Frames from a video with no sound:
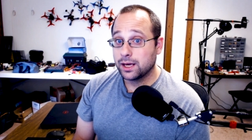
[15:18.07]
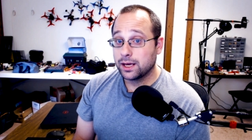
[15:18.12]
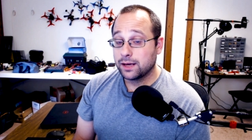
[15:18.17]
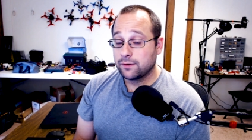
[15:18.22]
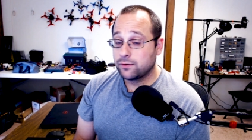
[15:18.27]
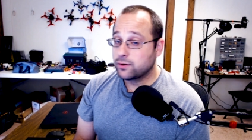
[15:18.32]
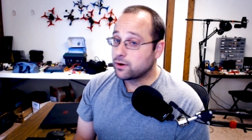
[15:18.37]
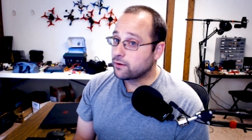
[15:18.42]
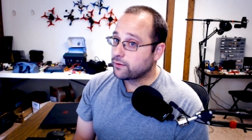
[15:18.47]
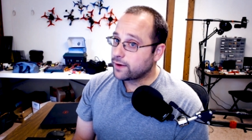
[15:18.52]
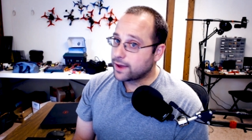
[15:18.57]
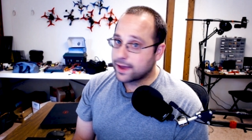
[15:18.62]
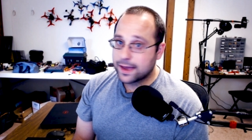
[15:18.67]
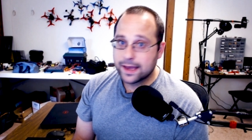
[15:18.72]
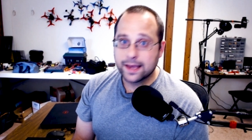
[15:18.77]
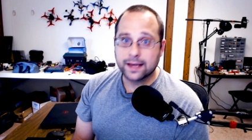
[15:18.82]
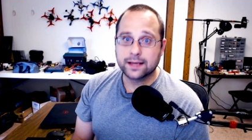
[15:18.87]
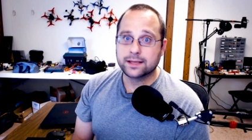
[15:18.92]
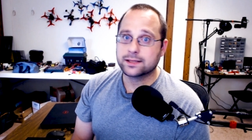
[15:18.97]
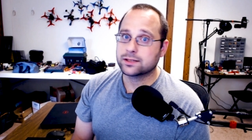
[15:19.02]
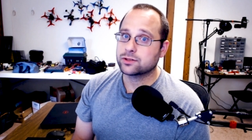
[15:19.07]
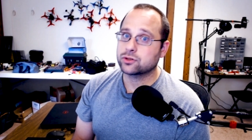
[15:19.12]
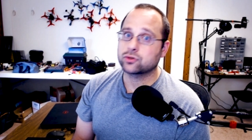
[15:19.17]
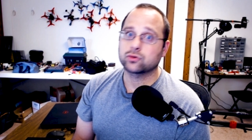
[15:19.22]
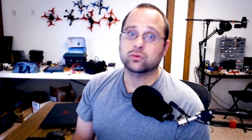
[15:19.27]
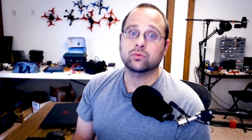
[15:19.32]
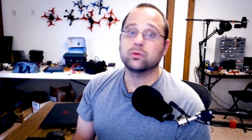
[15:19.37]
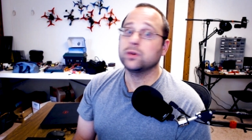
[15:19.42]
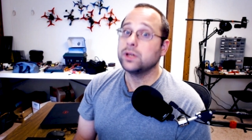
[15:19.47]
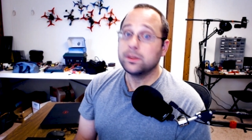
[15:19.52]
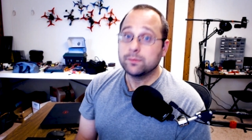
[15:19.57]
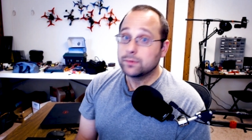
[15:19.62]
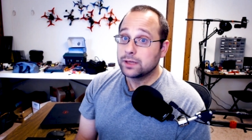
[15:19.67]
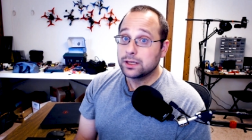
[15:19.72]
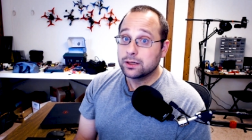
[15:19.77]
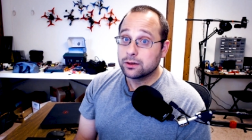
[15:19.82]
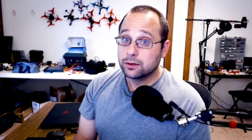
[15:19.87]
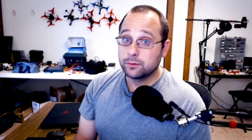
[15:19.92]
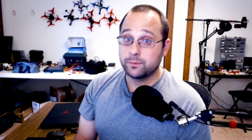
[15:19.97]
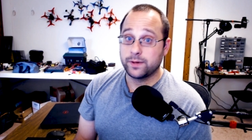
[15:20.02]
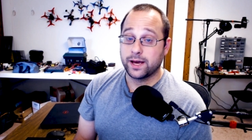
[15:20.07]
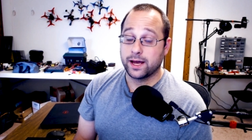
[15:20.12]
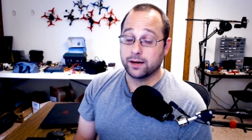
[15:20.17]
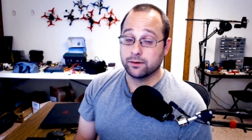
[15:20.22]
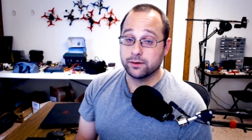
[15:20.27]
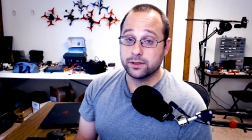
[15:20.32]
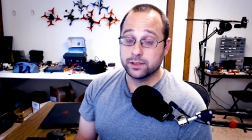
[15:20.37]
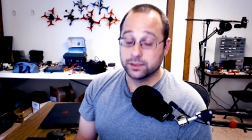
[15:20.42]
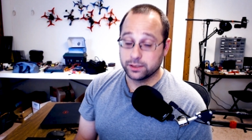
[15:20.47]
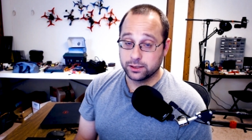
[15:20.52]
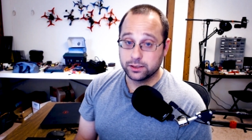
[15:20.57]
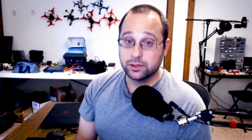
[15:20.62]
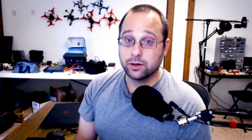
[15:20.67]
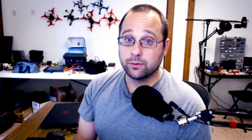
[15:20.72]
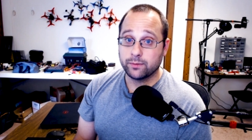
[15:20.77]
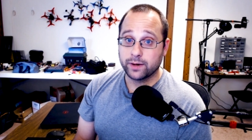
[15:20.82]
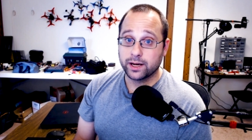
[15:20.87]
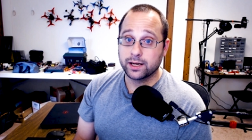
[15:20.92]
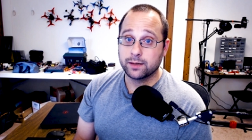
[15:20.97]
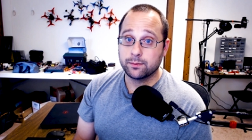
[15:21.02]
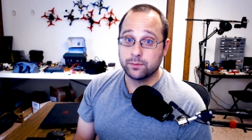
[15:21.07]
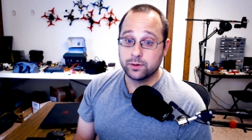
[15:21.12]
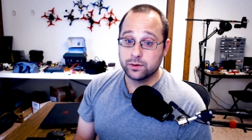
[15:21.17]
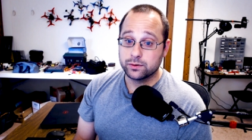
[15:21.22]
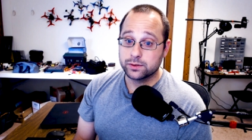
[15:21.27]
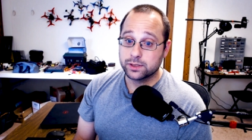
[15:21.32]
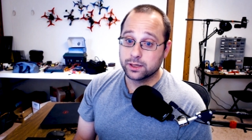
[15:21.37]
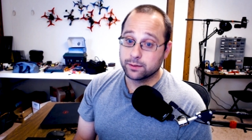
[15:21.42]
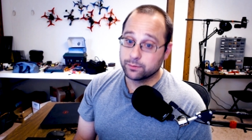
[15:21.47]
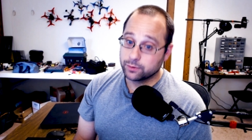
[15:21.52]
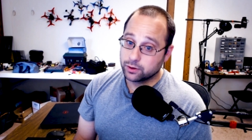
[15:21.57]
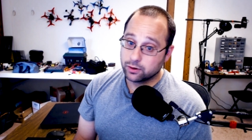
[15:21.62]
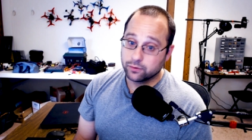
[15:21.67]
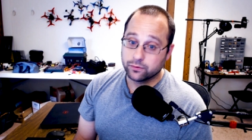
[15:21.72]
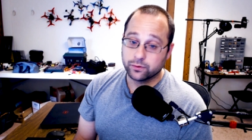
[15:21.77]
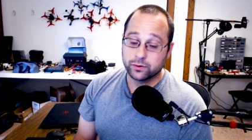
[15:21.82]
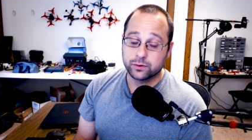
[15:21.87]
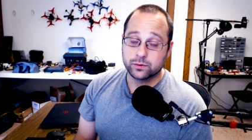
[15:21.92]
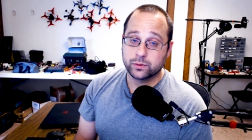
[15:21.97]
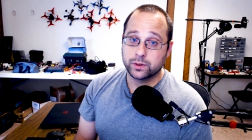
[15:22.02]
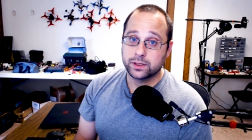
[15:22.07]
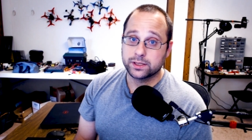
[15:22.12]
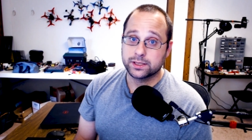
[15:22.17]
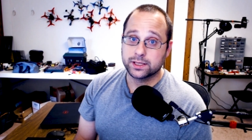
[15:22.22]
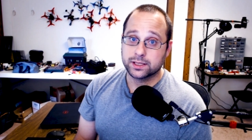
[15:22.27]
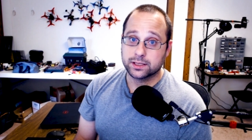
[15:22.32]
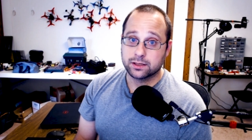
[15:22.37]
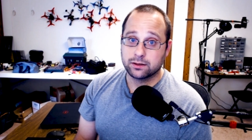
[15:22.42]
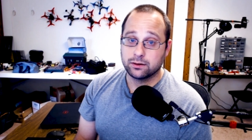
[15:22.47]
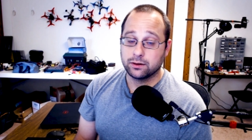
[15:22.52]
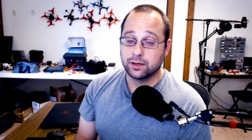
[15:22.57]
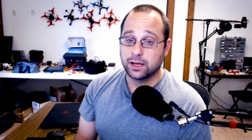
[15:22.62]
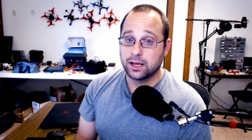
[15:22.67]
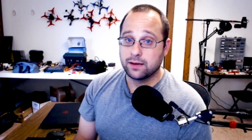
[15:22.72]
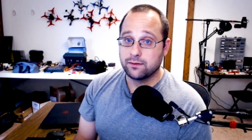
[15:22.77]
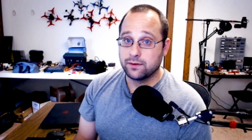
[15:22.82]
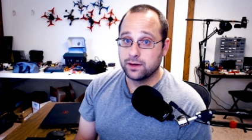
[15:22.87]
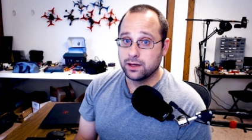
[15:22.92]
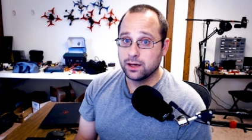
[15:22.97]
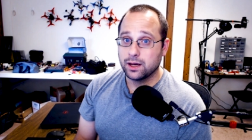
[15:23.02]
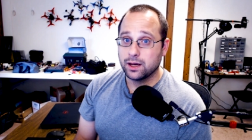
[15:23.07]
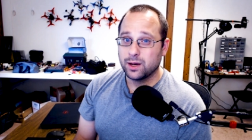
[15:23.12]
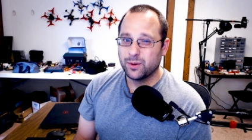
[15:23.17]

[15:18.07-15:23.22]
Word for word: If you have extremely good batteries and you don't mind abusing them, go for the twenty-six hundred K V,